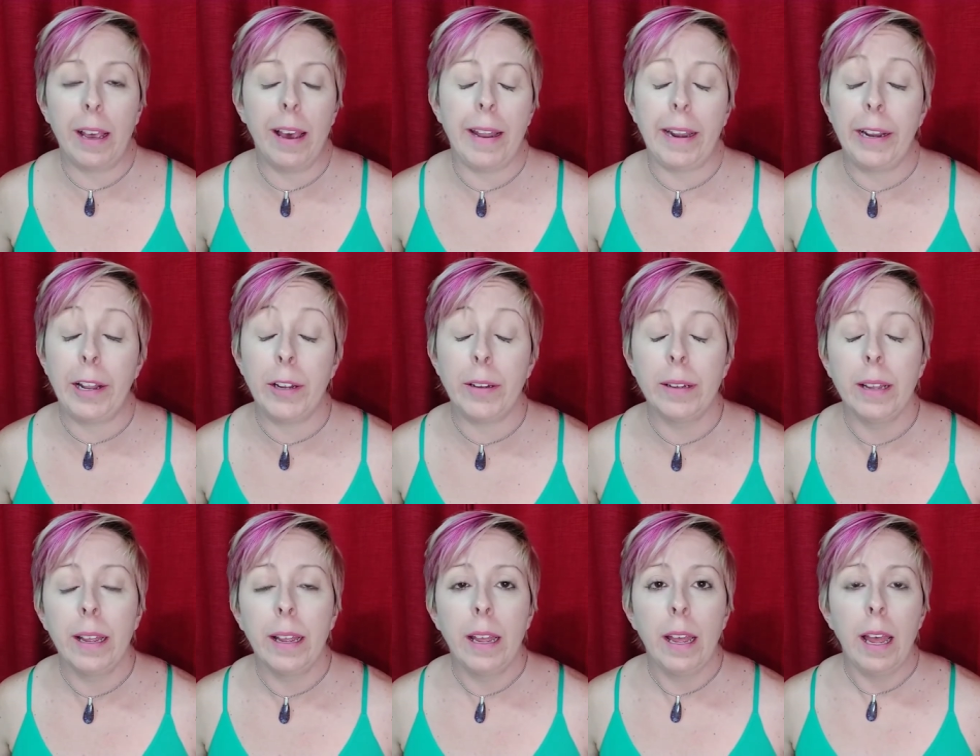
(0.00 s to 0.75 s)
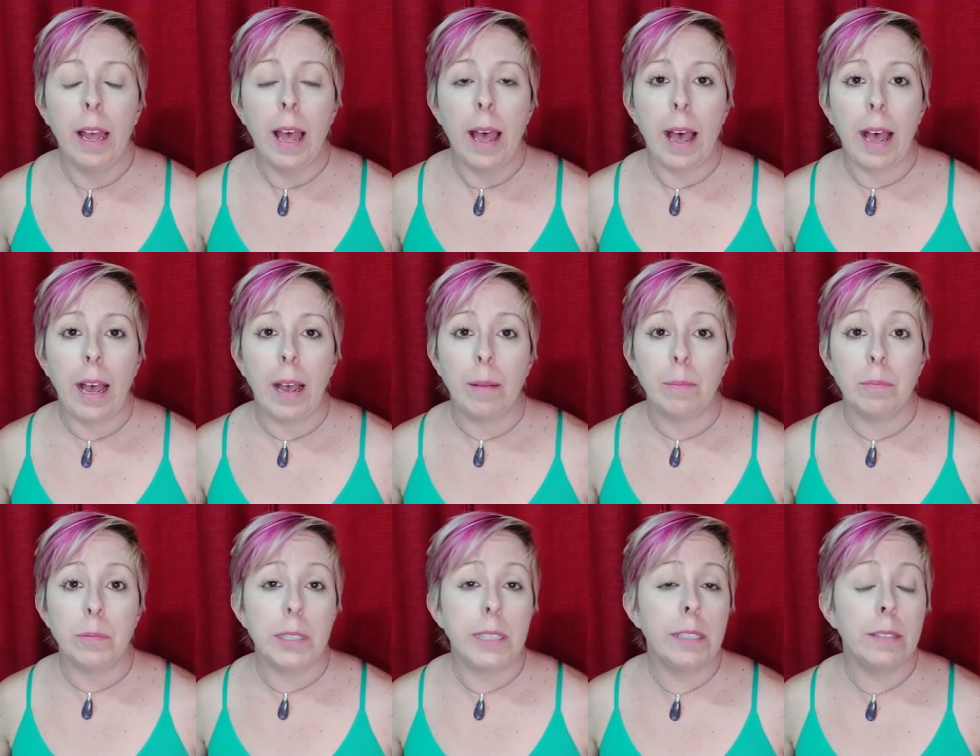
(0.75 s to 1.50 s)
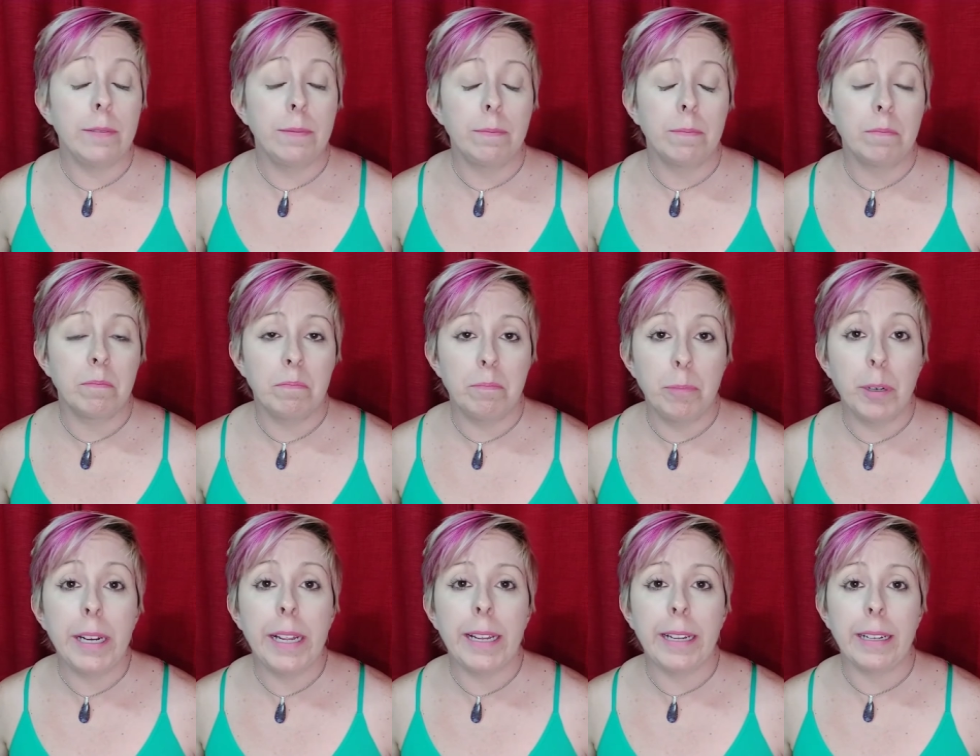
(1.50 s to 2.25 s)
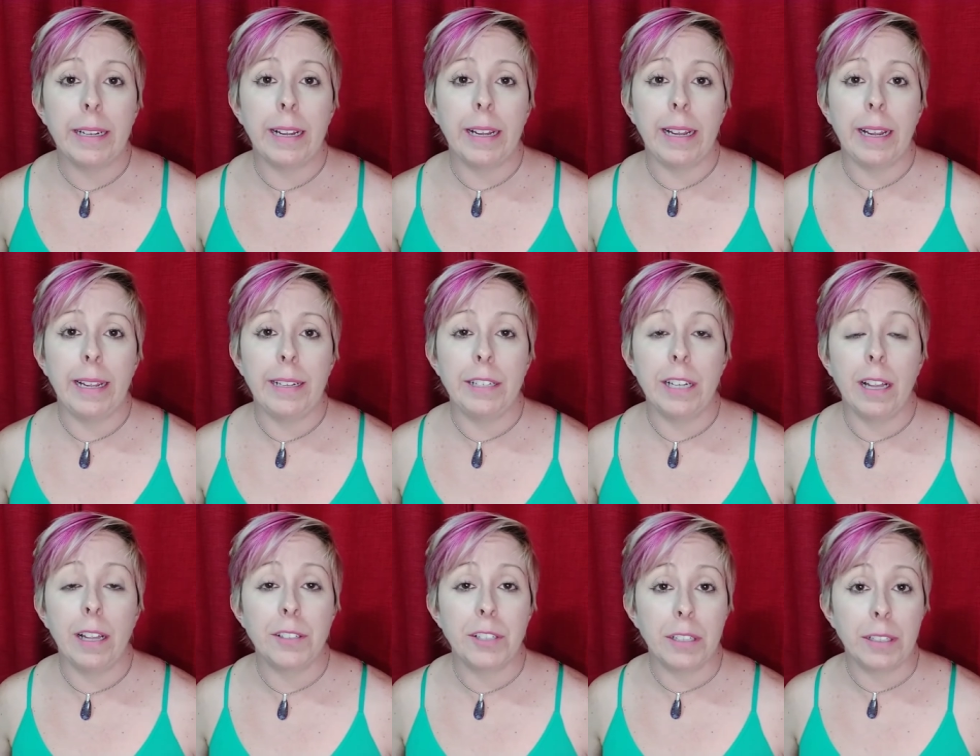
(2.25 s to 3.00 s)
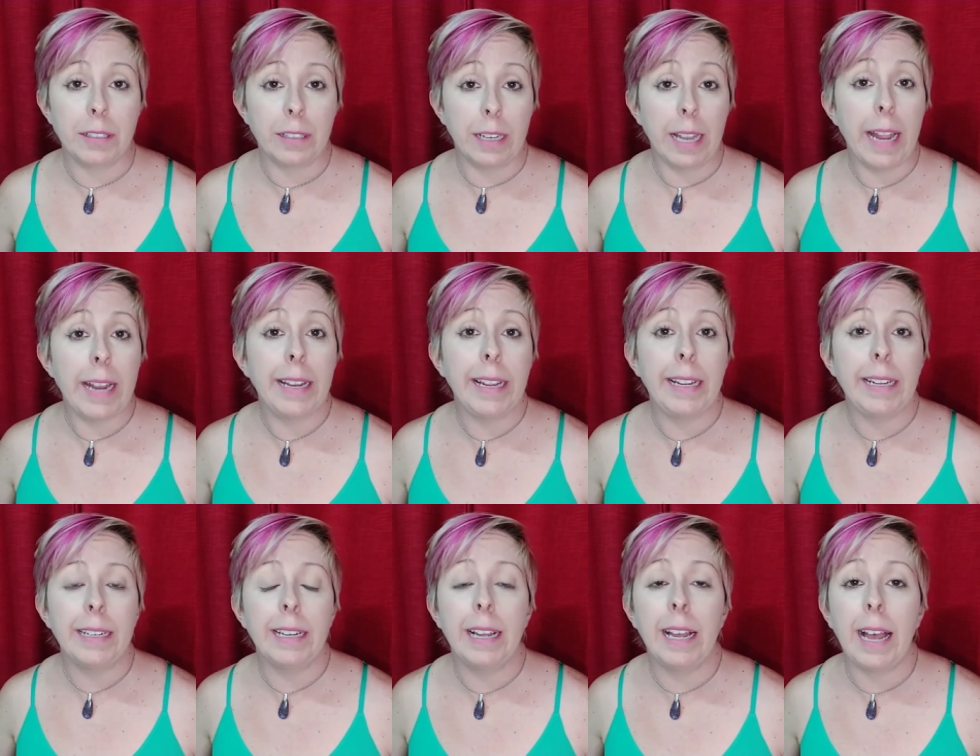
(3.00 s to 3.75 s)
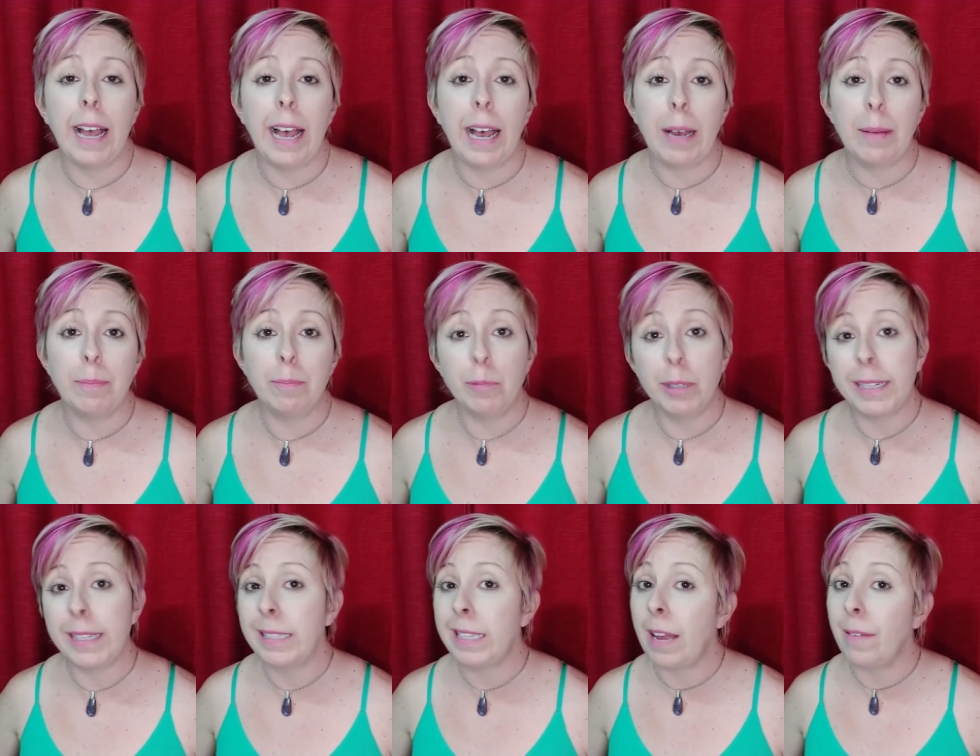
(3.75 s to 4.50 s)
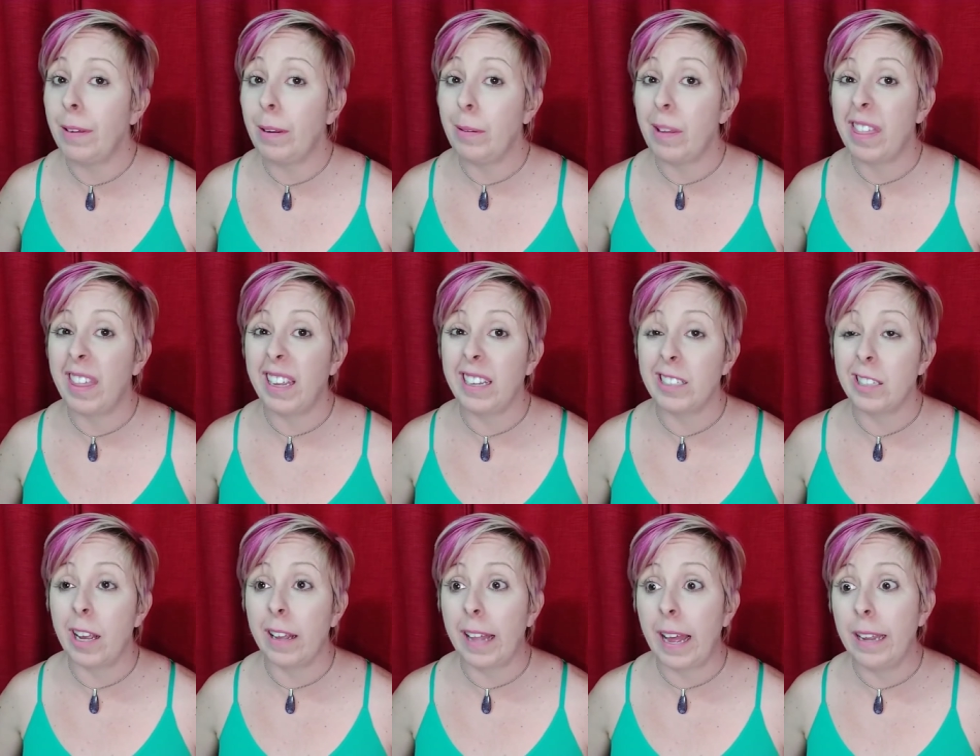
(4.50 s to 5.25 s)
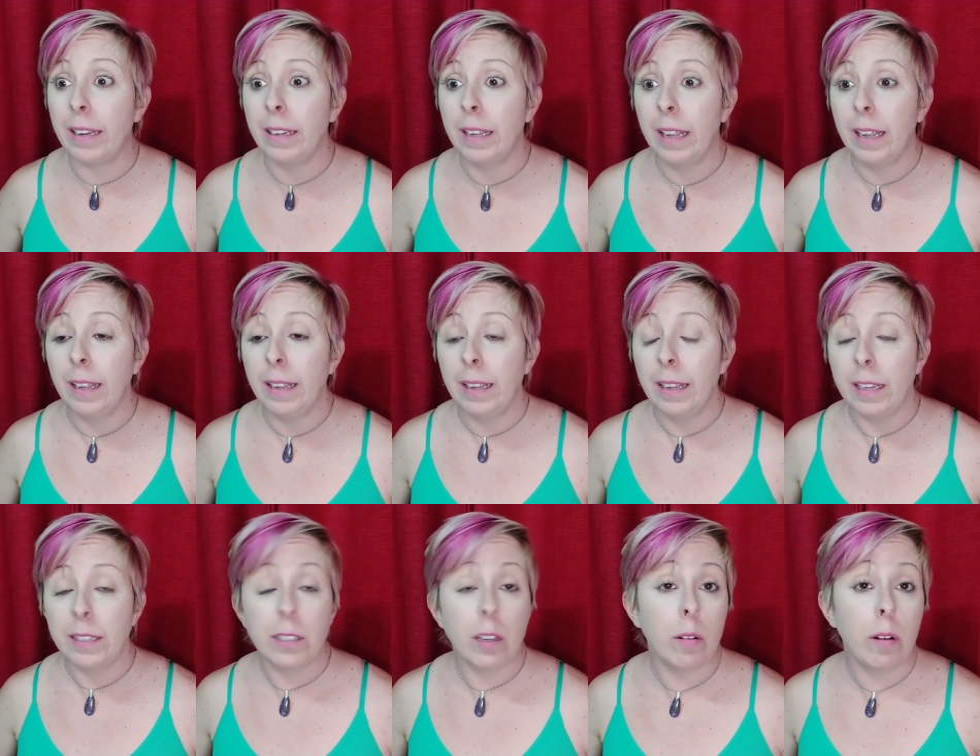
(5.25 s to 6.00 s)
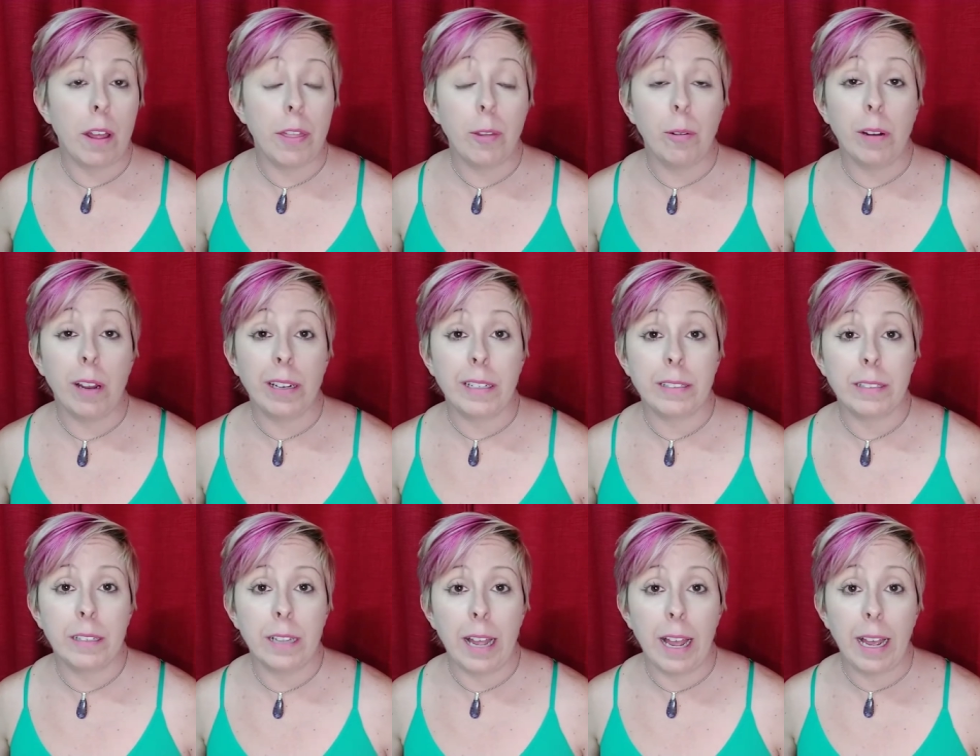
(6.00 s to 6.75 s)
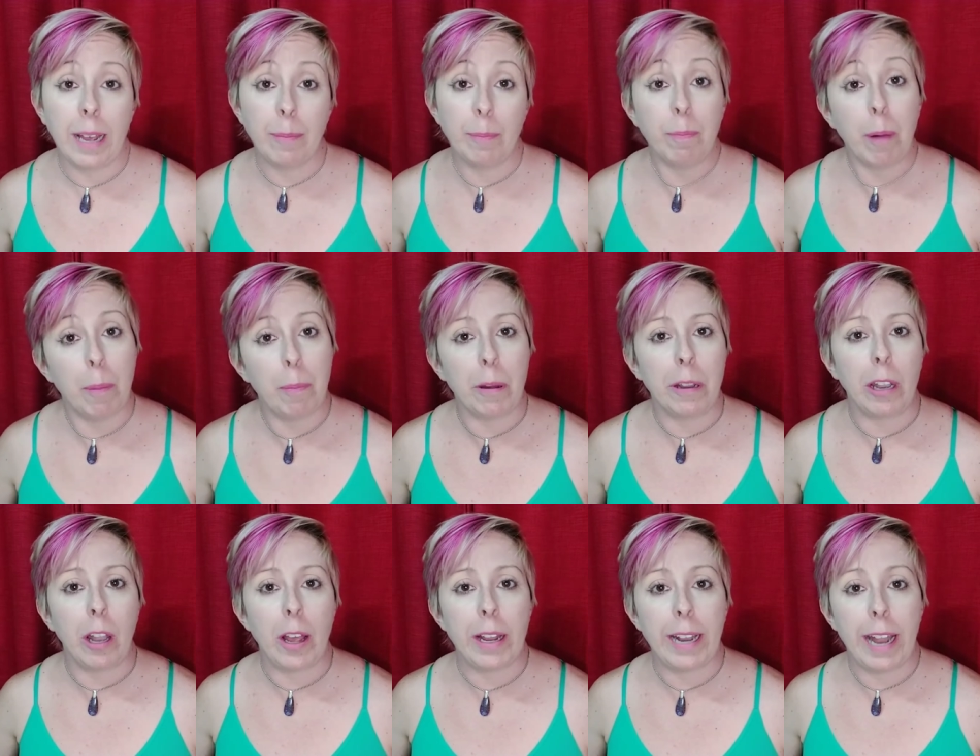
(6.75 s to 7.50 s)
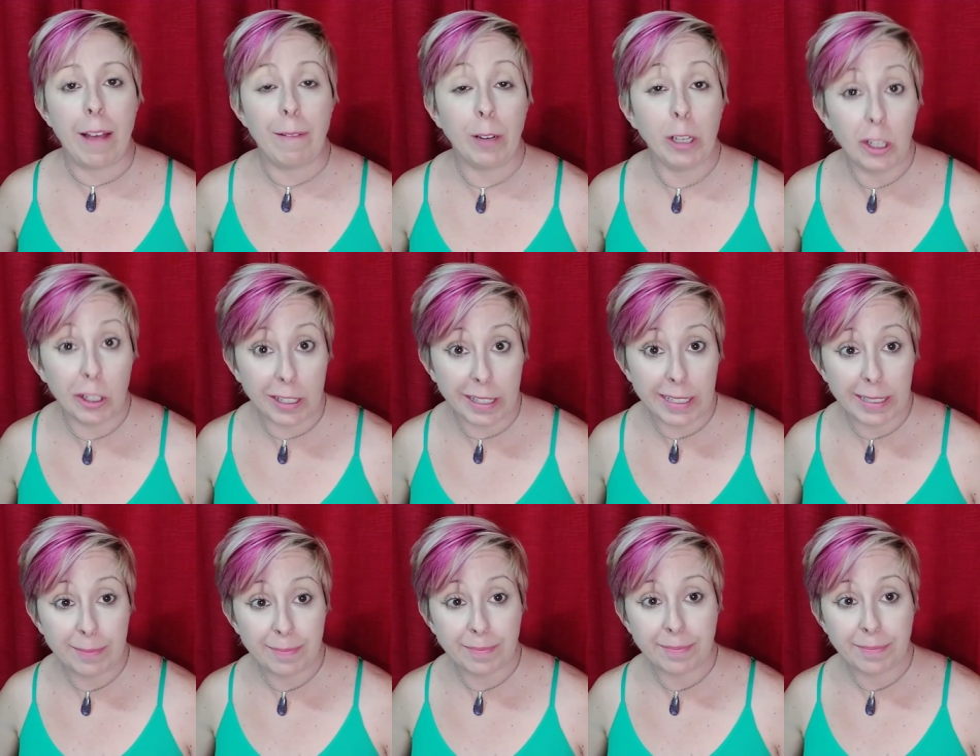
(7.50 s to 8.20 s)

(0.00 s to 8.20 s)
I don't know. Um, she's a pretty intelligent lady, um, pretty savvy with things like that, so I thought I'd um, pop online and have a look.